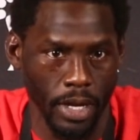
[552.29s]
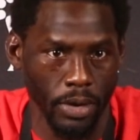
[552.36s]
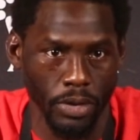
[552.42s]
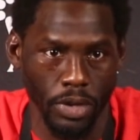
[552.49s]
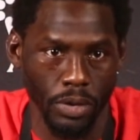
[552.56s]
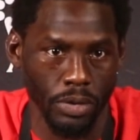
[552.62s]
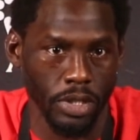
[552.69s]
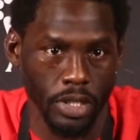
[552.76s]
I
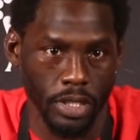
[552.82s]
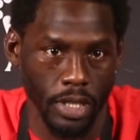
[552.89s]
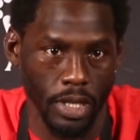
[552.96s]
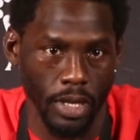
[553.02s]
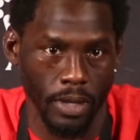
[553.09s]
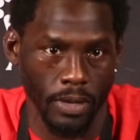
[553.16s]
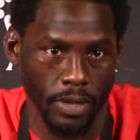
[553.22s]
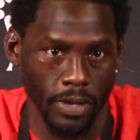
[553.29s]
don't use this
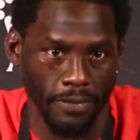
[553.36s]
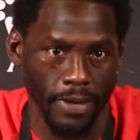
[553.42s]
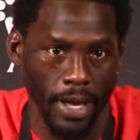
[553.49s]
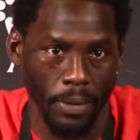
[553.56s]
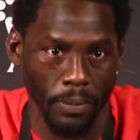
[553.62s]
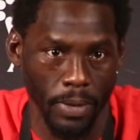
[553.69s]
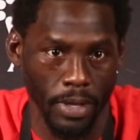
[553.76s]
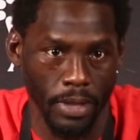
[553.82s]
to
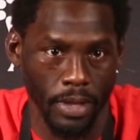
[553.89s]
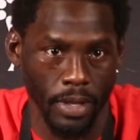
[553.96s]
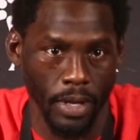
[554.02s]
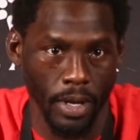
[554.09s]
fight with.